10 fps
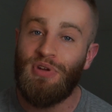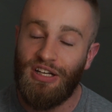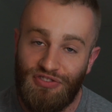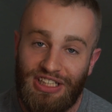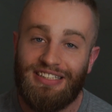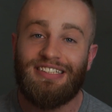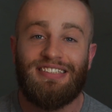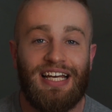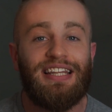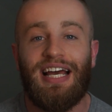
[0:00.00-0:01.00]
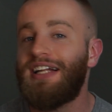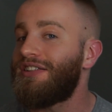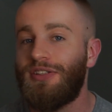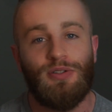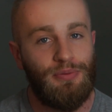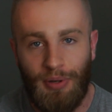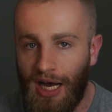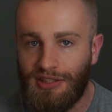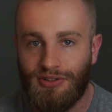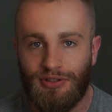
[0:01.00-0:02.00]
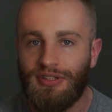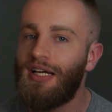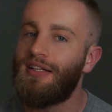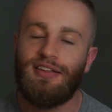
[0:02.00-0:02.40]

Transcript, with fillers: And if Jesus said that to those apostles,